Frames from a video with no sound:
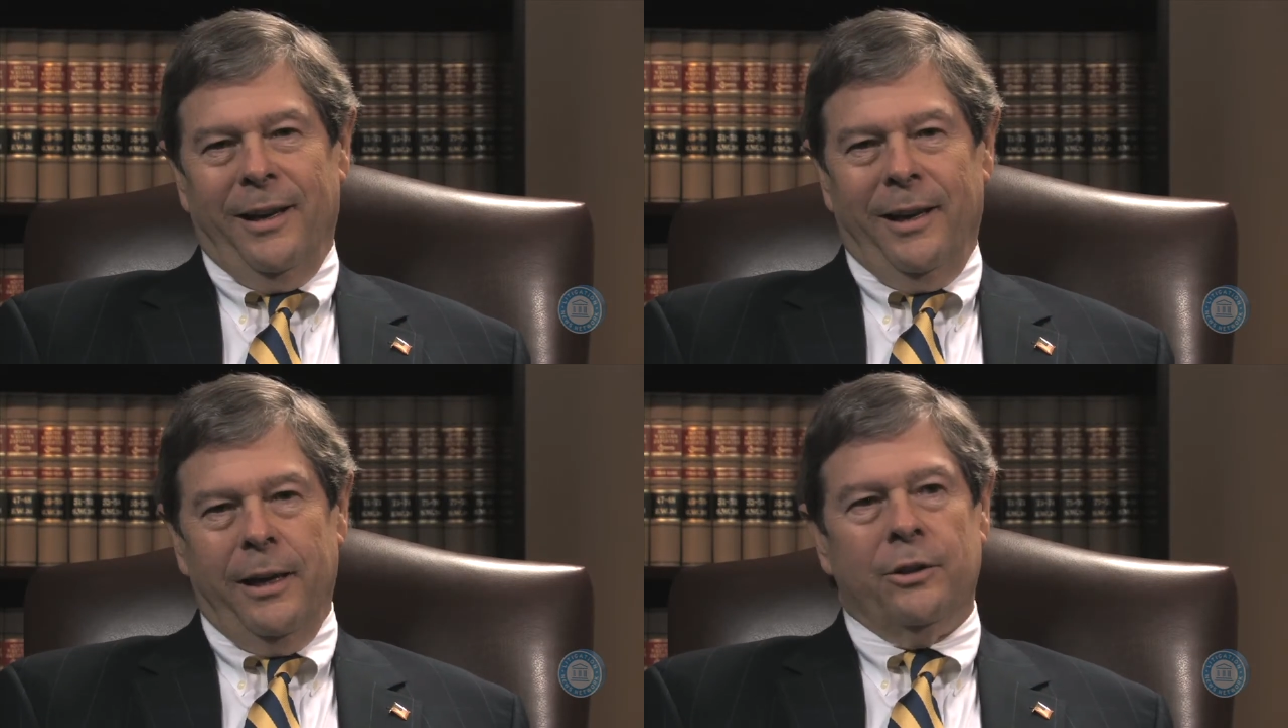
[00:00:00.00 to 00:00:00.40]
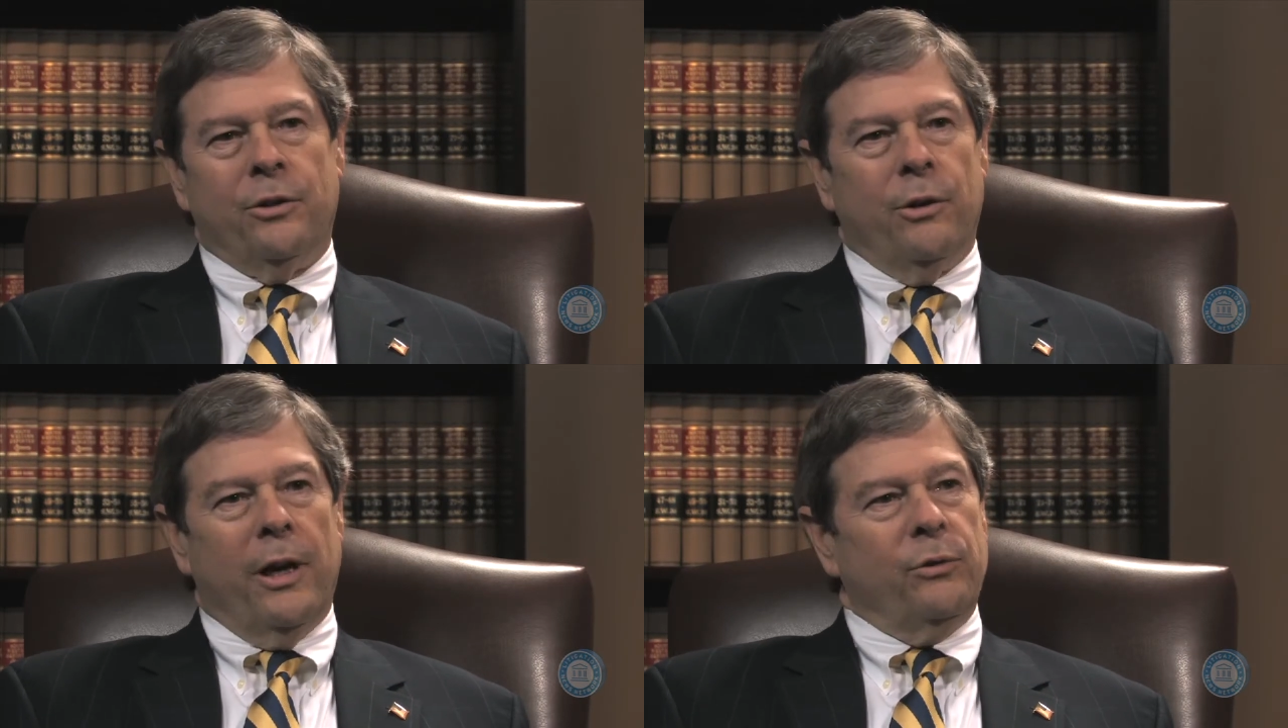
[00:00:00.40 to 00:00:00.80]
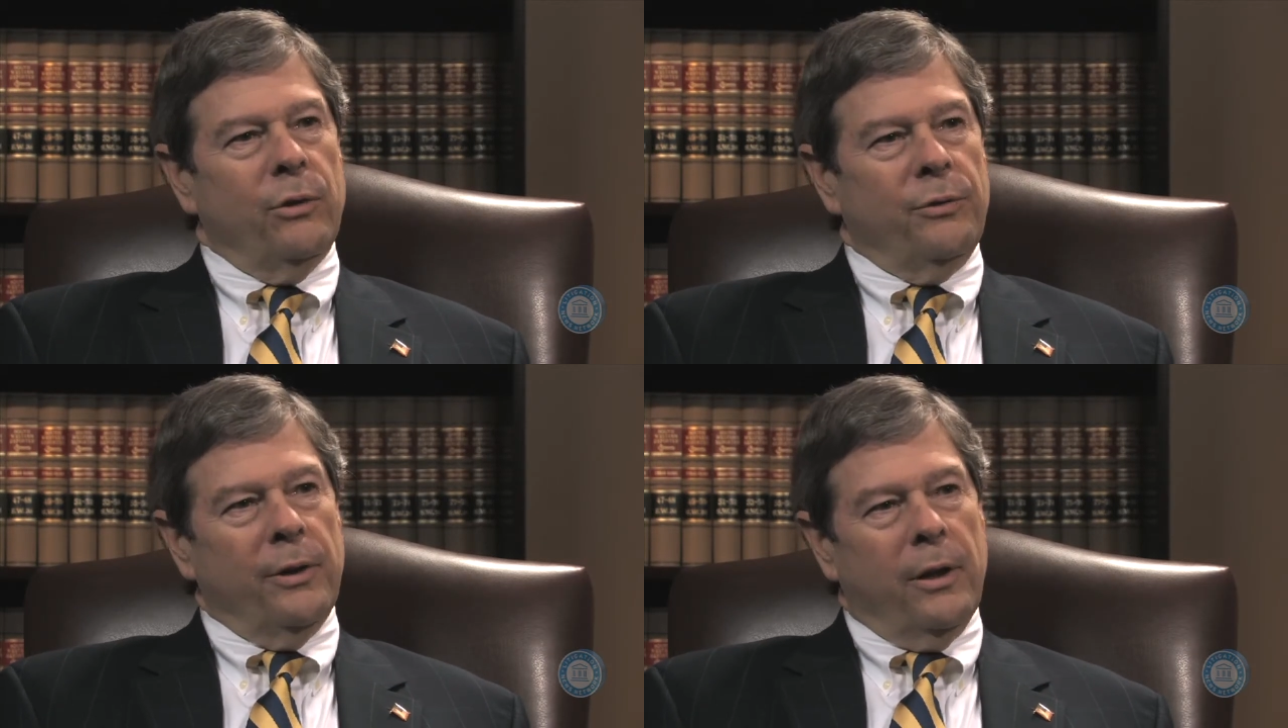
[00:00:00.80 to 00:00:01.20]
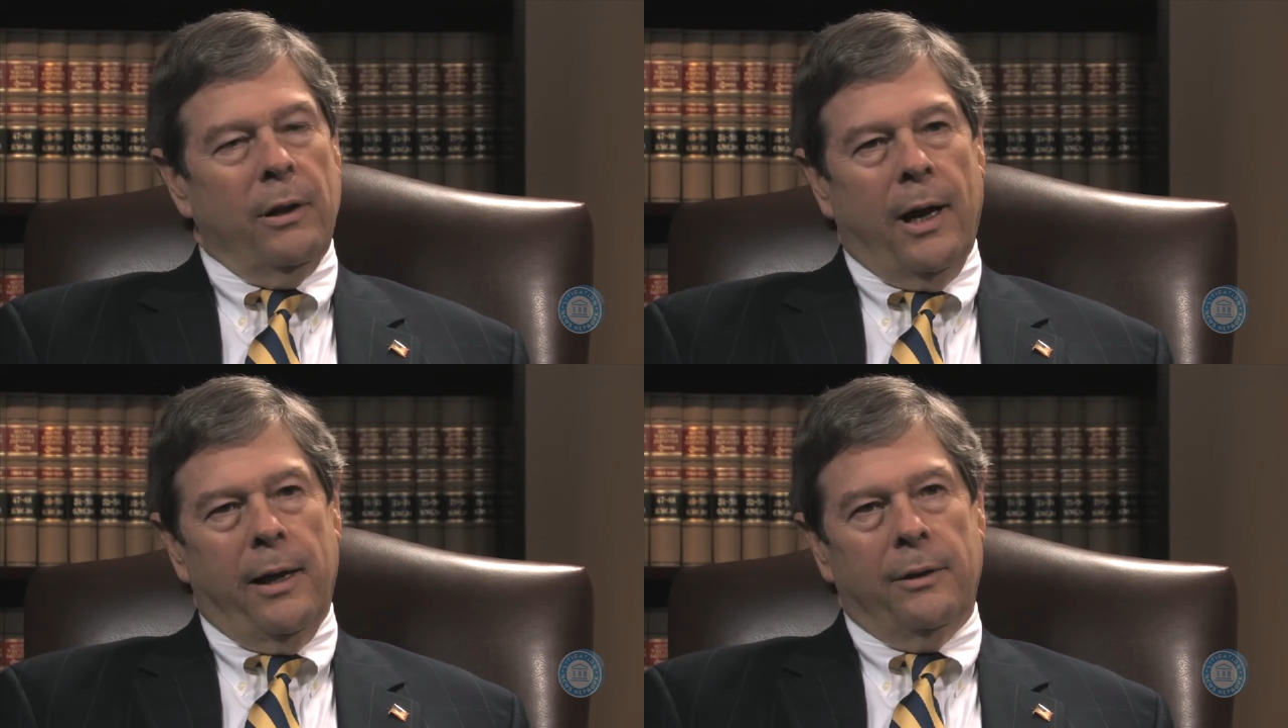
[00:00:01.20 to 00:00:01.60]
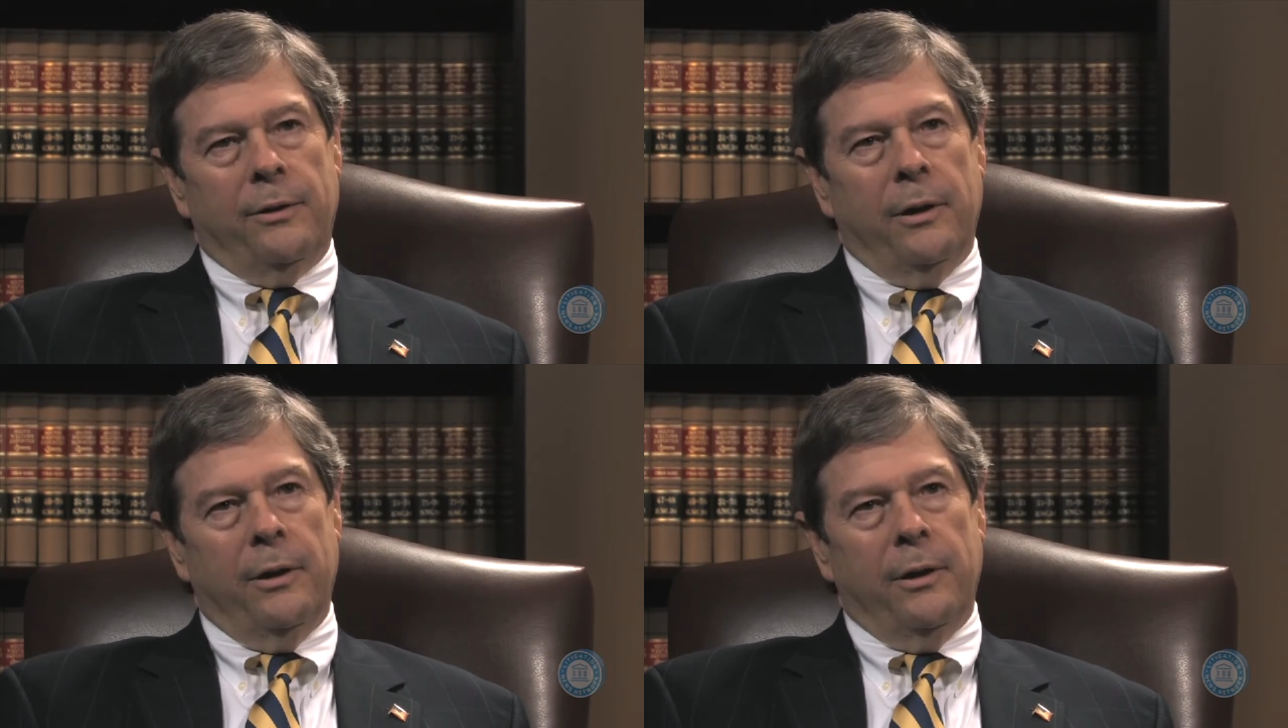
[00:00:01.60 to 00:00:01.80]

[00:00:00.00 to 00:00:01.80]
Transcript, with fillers: it is stressful for clients.